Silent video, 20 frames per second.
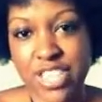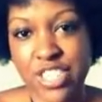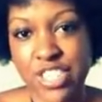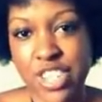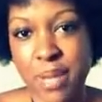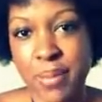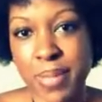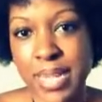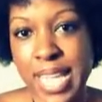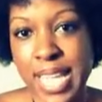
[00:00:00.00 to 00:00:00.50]

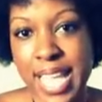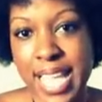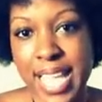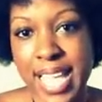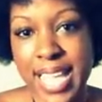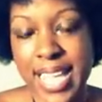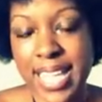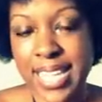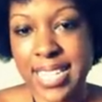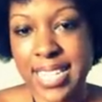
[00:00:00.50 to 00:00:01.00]

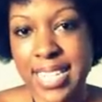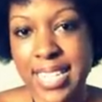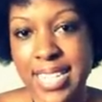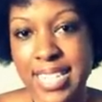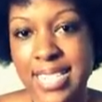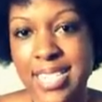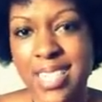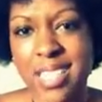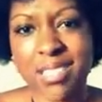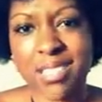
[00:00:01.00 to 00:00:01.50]
Gemini
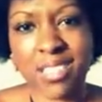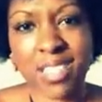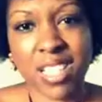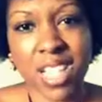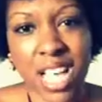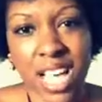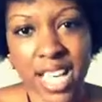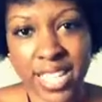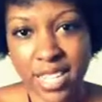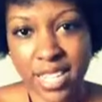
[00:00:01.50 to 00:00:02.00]
needs a
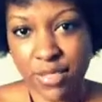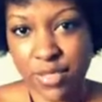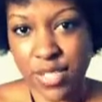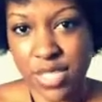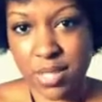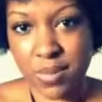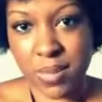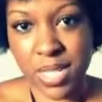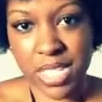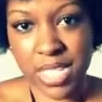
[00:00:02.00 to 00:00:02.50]
lot of
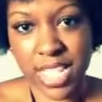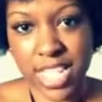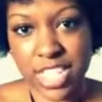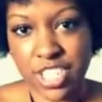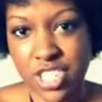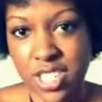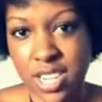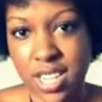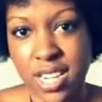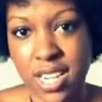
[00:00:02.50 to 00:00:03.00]

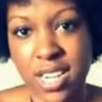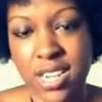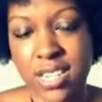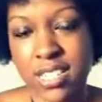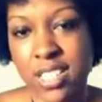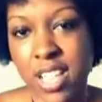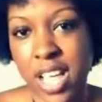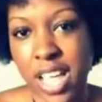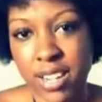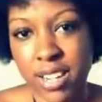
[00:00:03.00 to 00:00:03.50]
stimulation and a
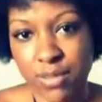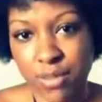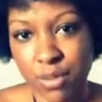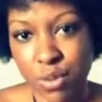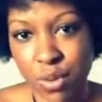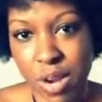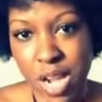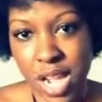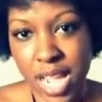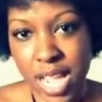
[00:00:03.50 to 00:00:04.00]
lot of
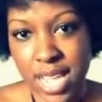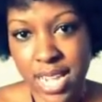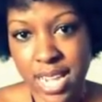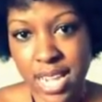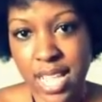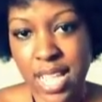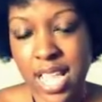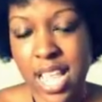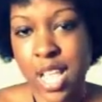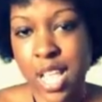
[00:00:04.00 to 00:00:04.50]

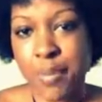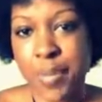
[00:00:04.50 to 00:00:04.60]
variety.